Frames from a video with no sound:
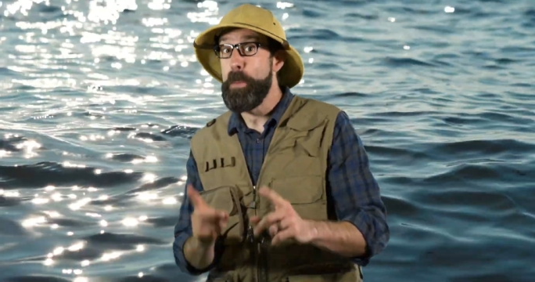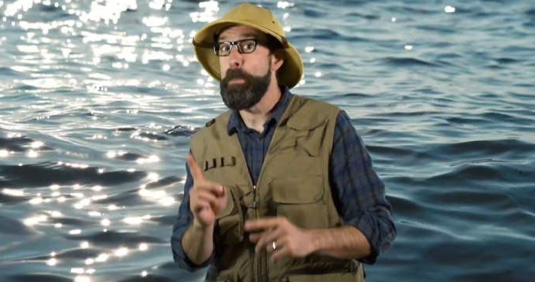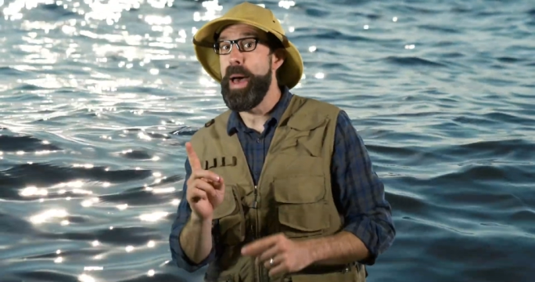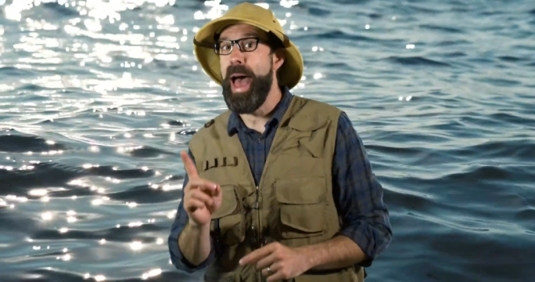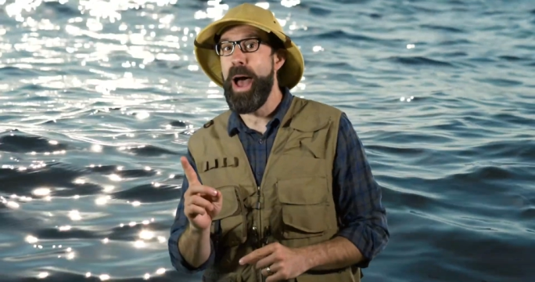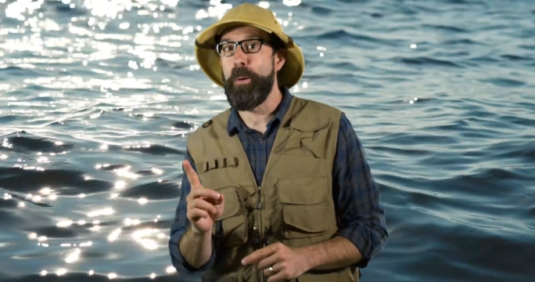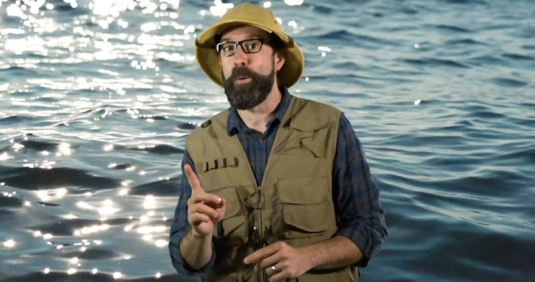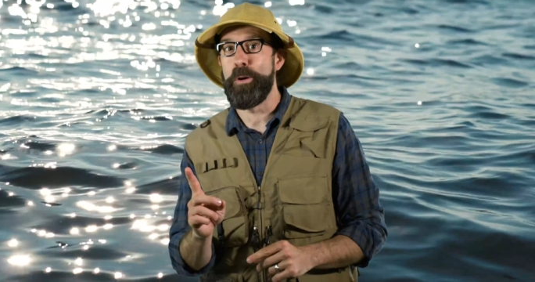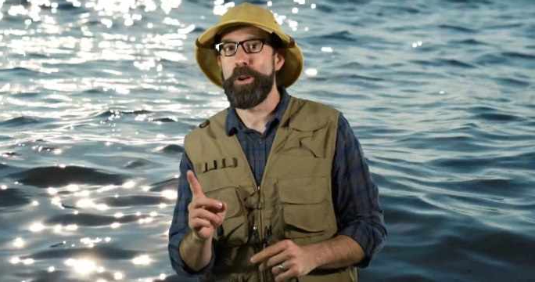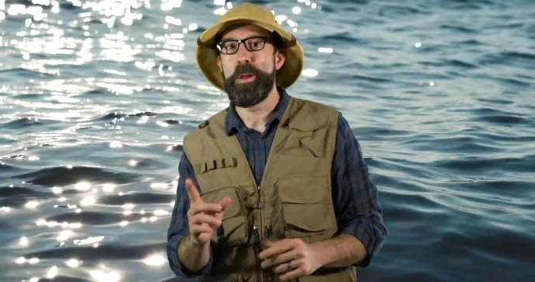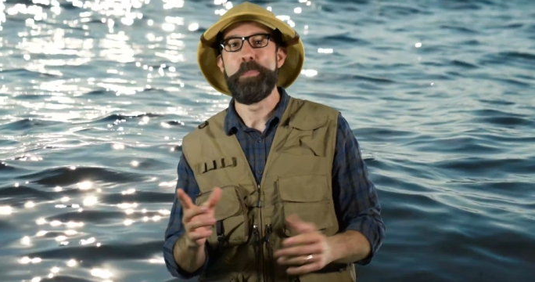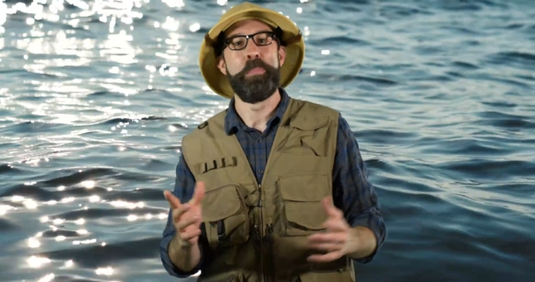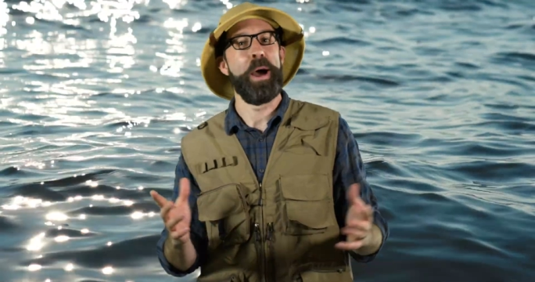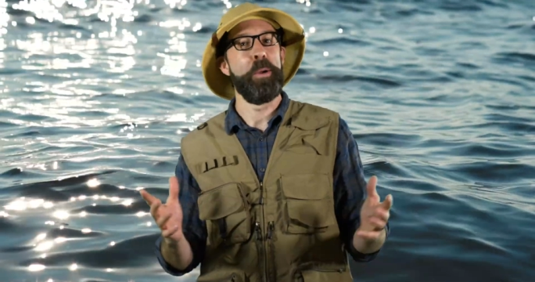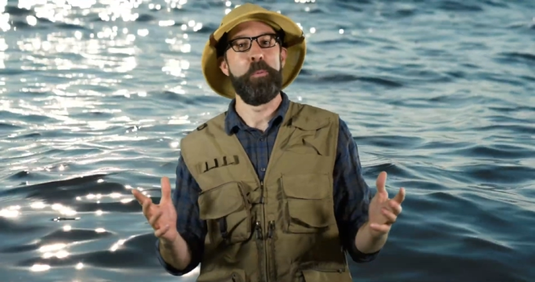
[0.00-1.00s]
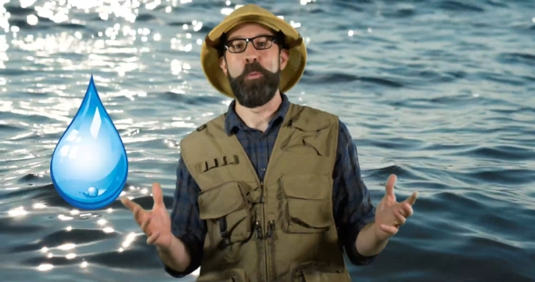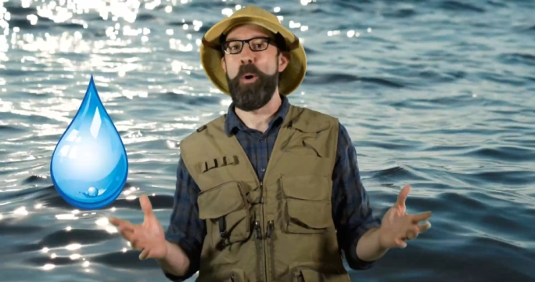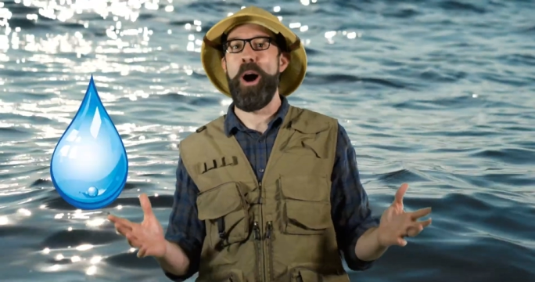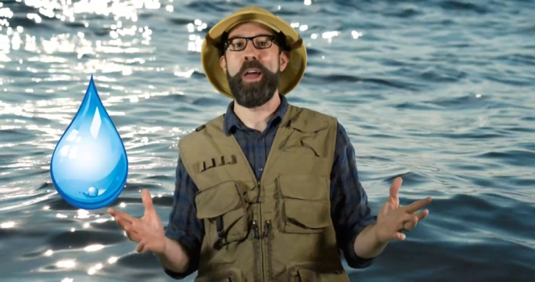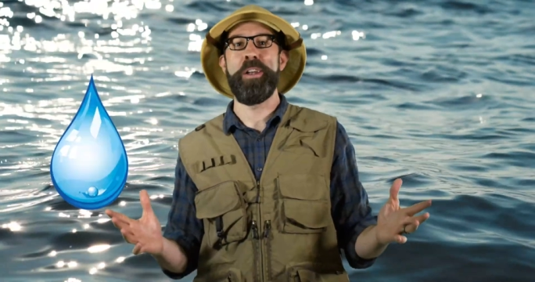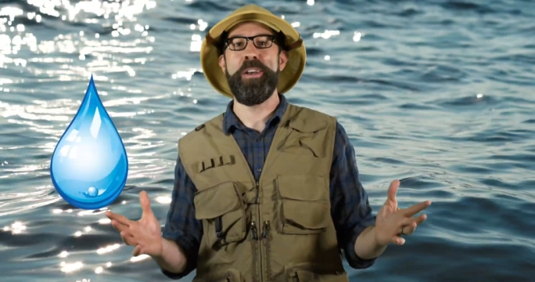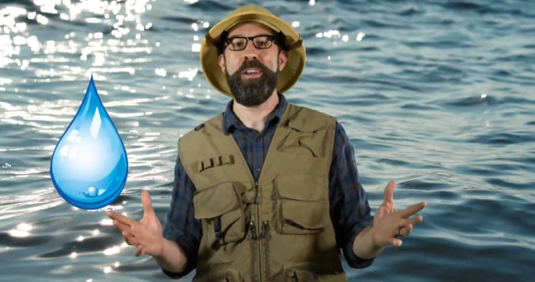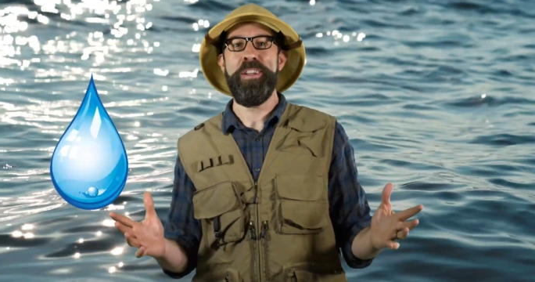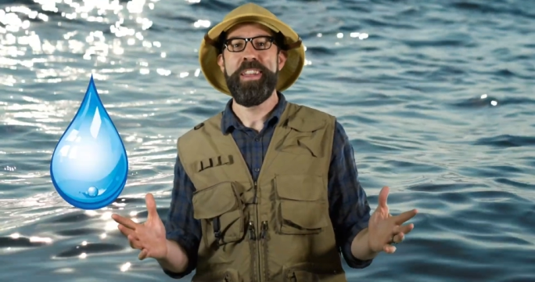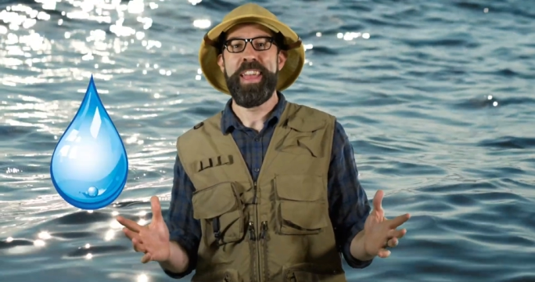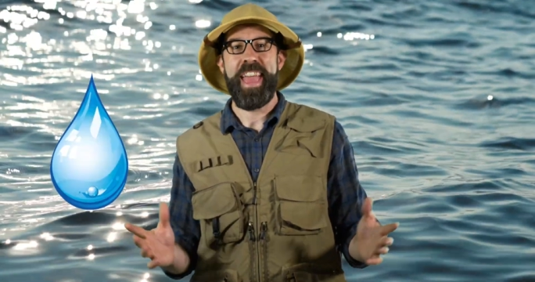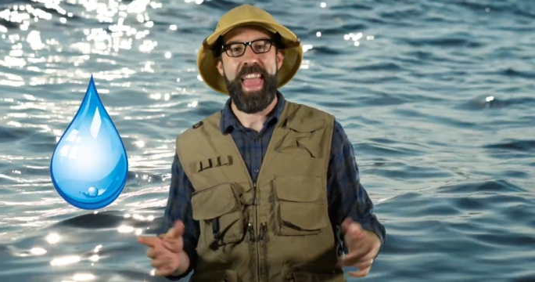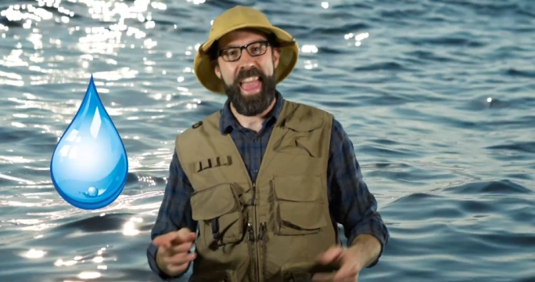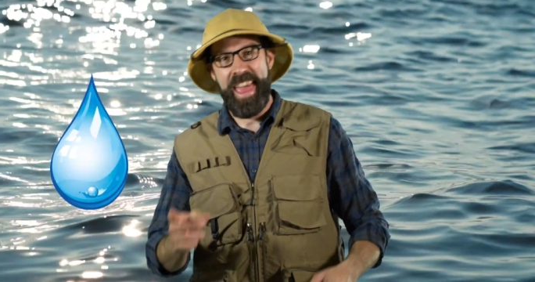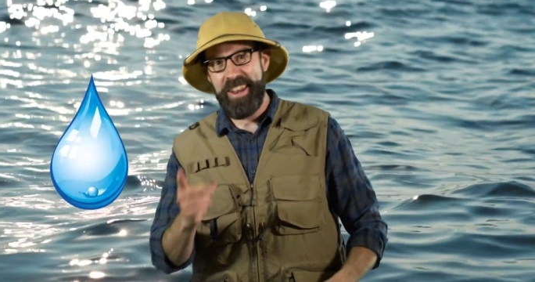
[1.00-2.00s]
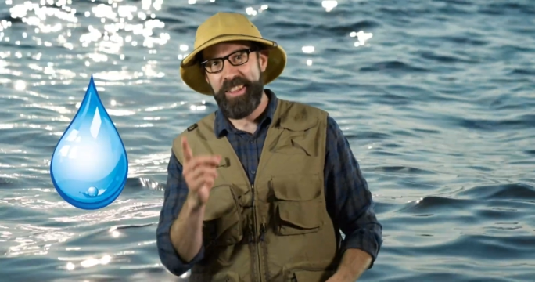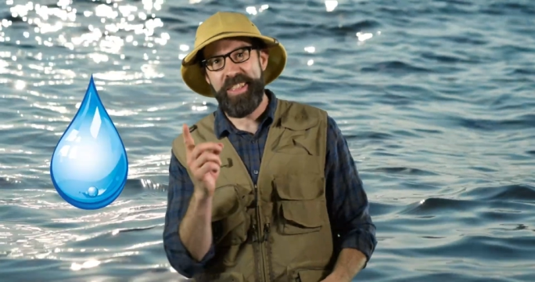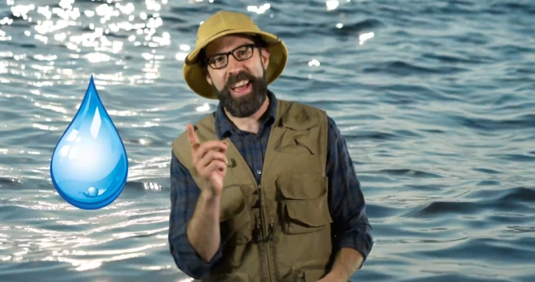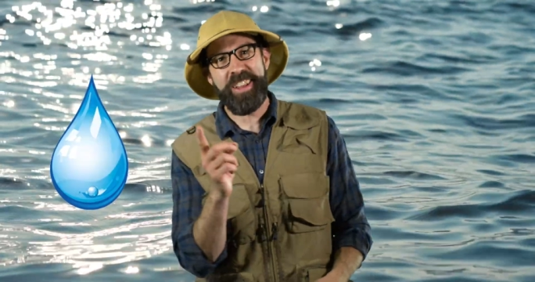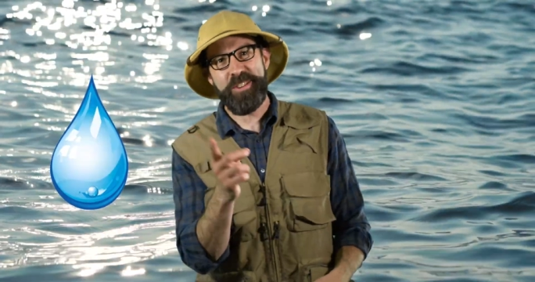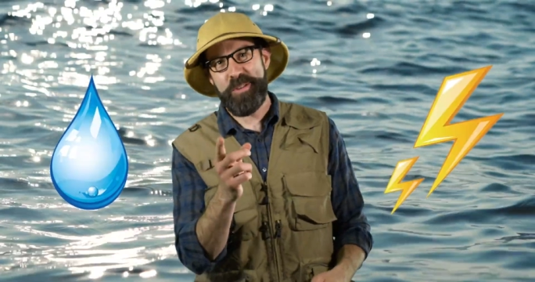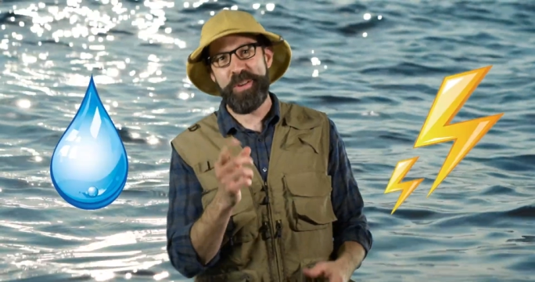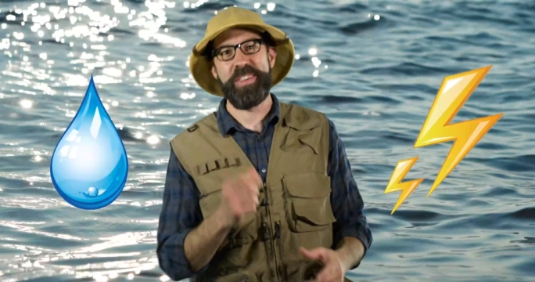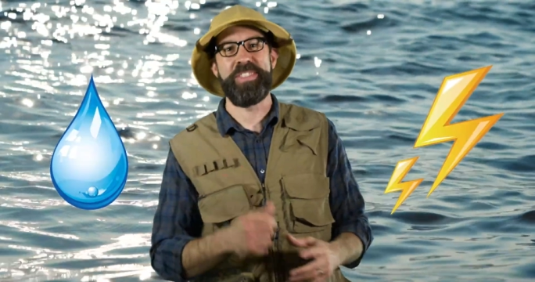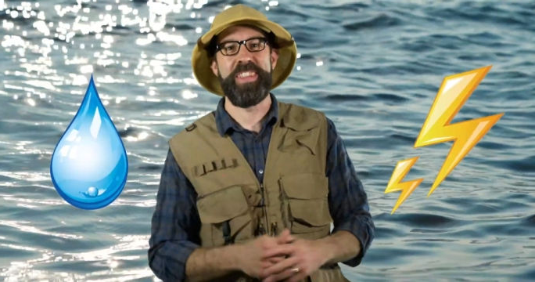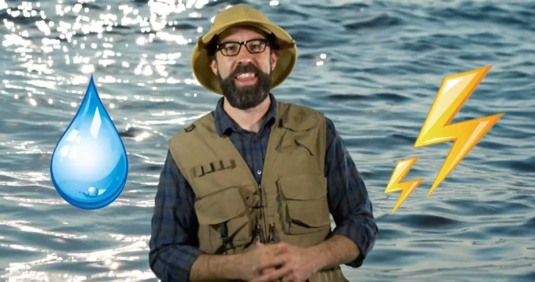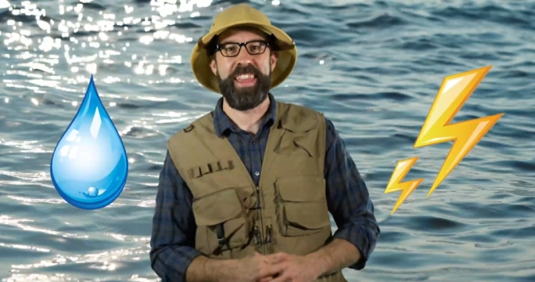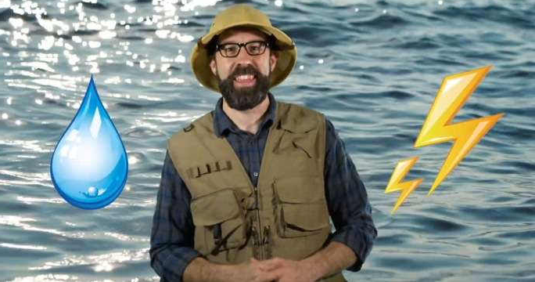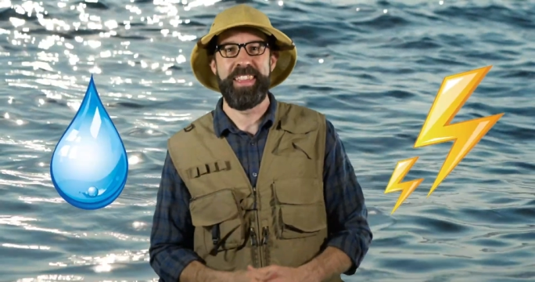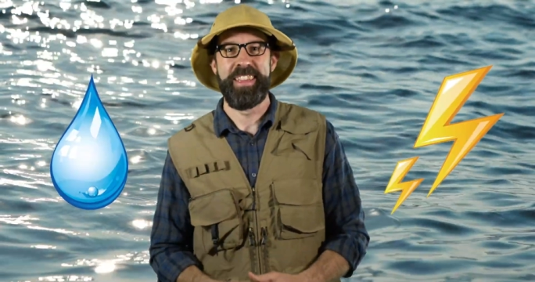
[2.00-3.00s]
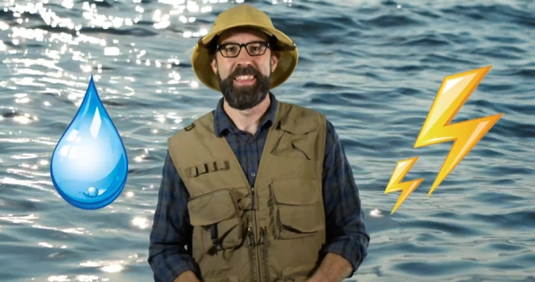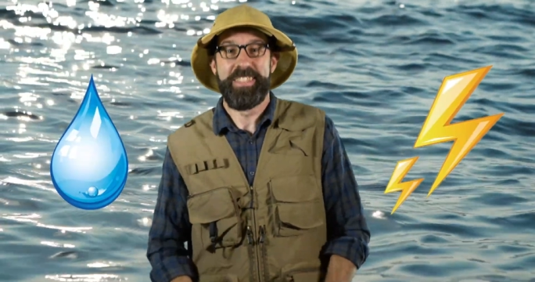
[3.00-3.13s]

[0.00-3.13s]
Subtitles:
powered by water and electricity.